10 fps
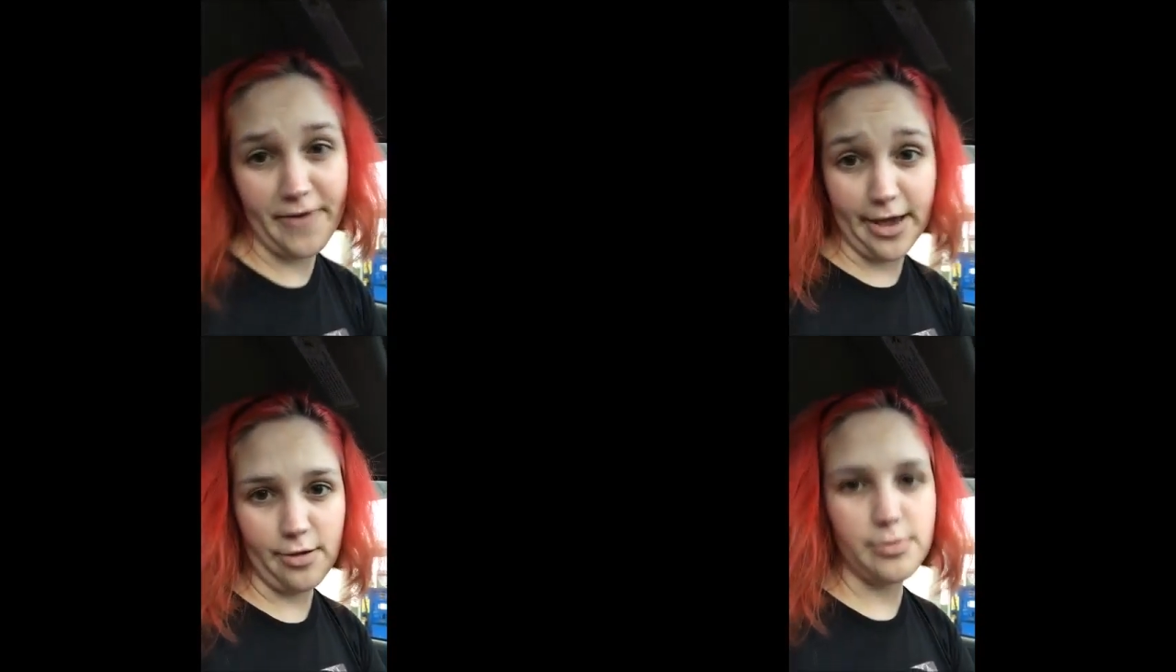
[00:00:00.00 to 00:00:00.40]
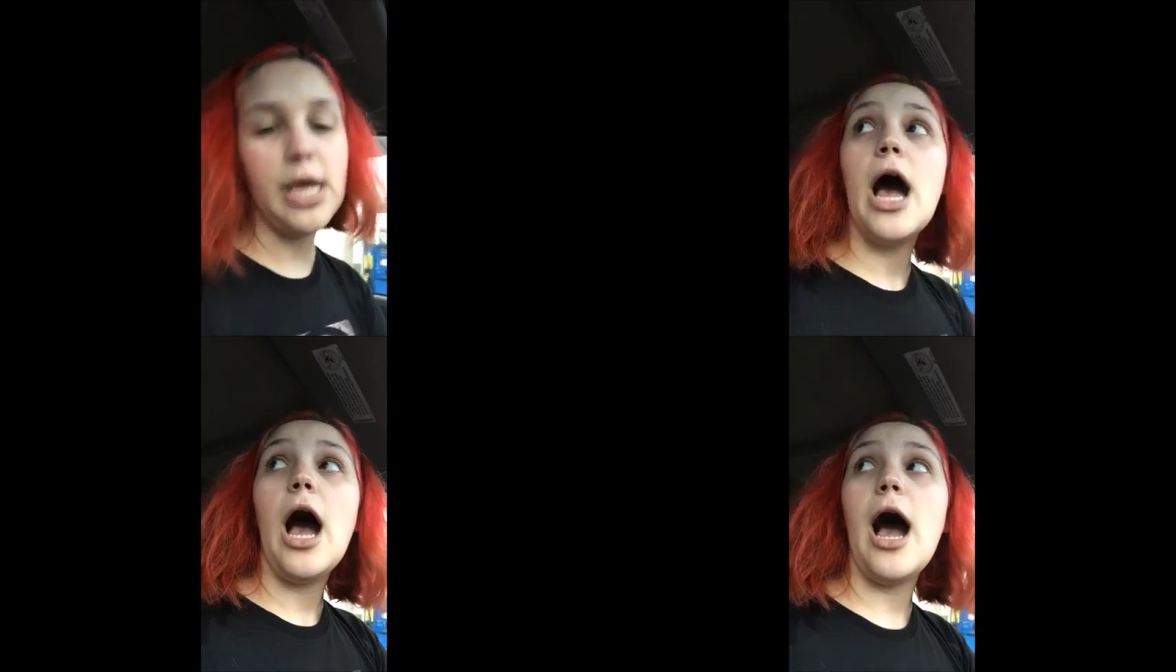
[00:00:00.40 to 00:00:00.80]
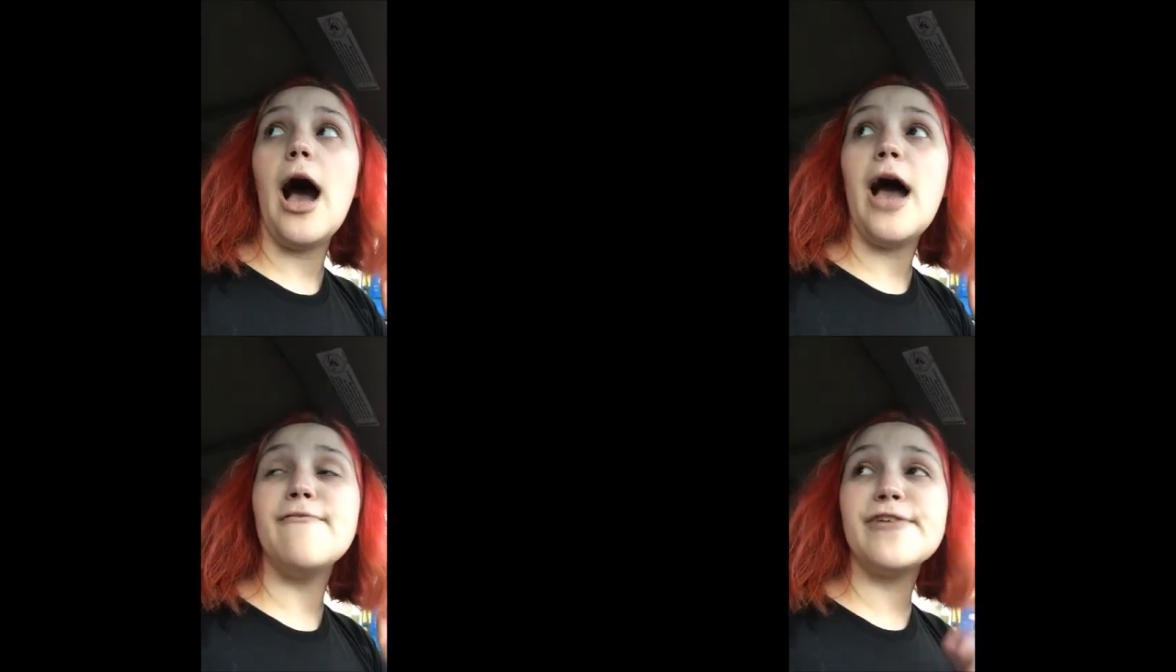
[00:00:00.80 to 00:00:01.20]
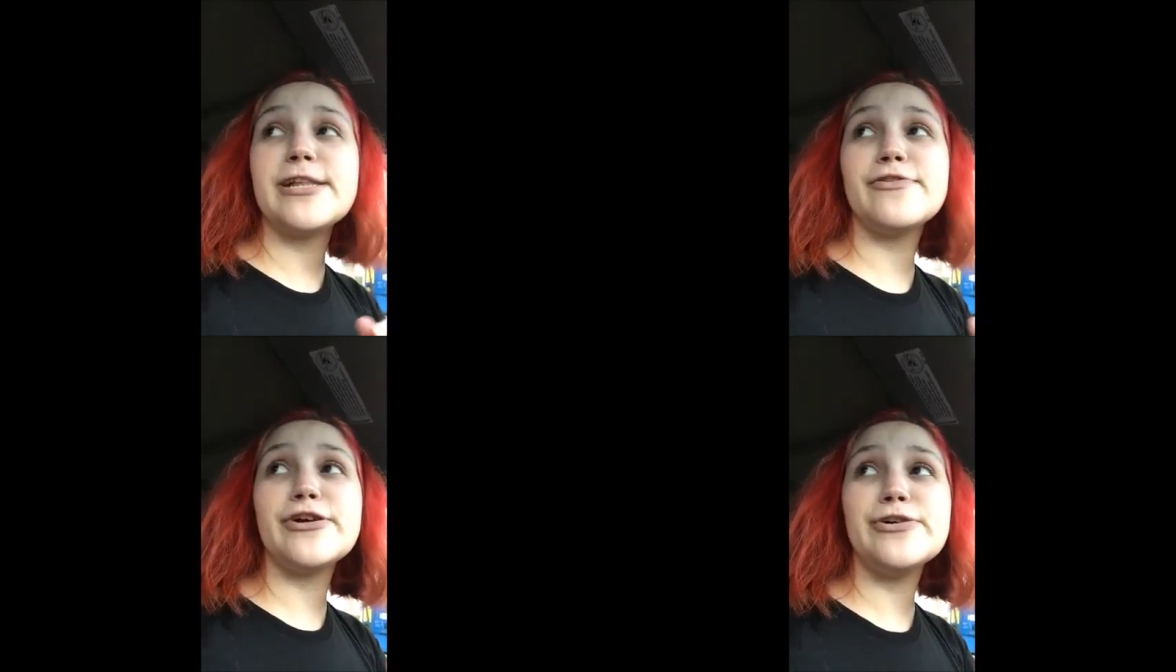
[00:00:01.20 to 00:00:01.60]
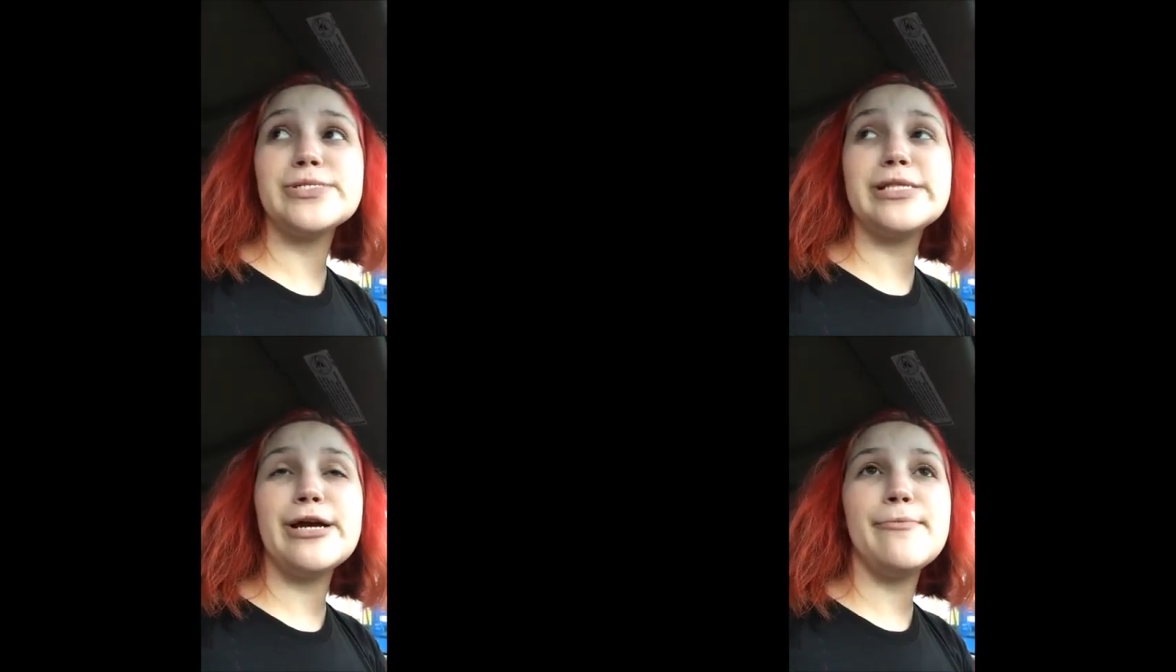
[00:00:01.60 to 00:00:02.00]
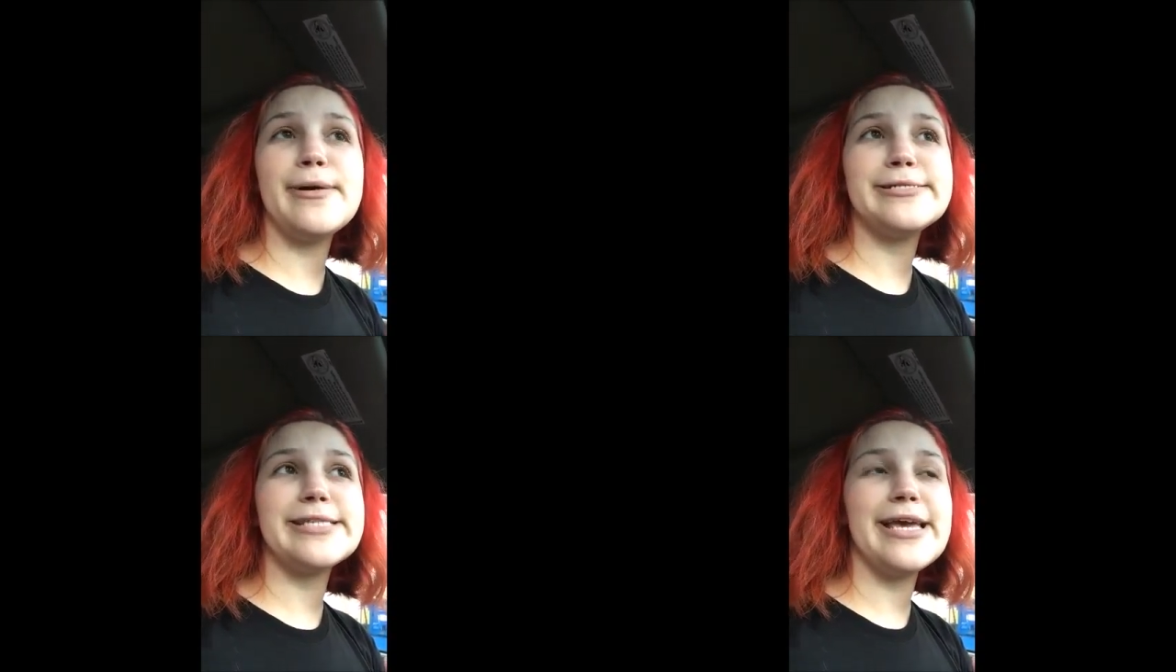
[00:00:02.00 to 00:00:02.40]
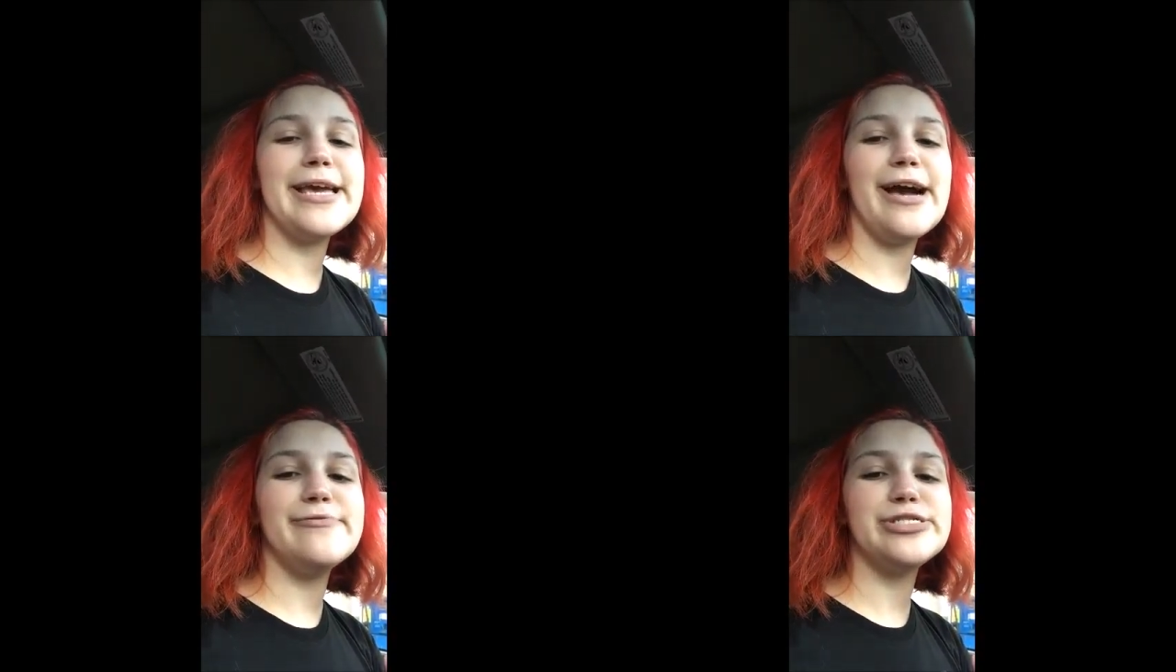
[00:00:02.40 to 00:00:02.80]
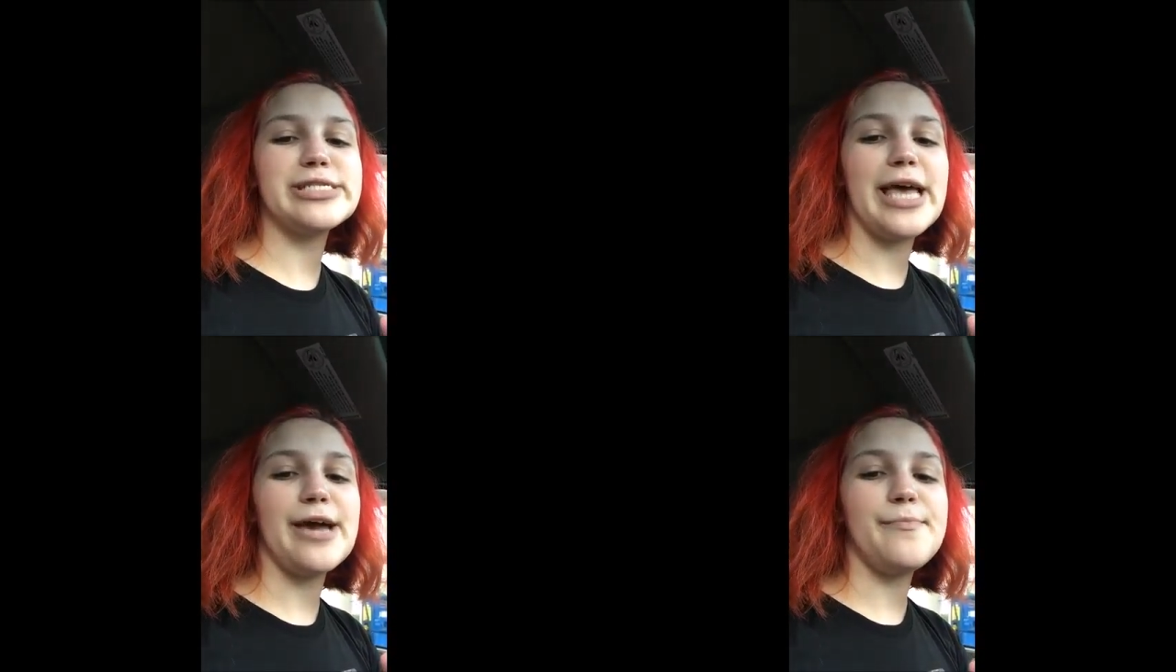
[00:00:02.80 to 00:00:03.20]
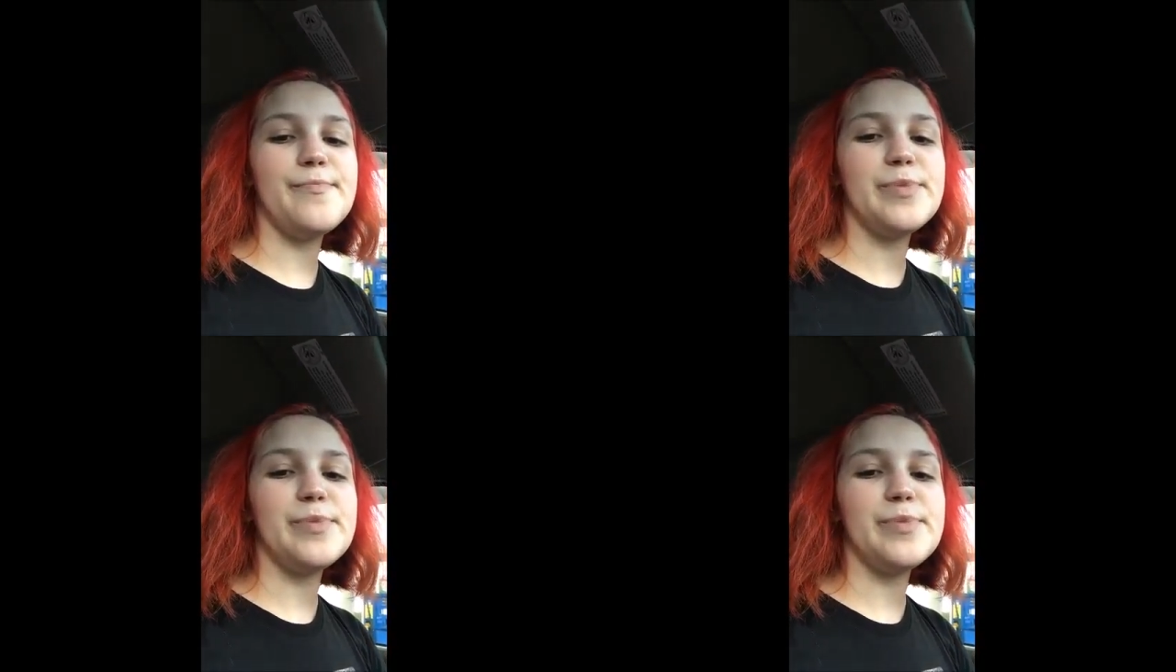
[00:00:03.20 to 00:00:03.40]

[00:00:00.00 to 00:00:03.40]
fail. I freaked out the girls in there by saying I was just like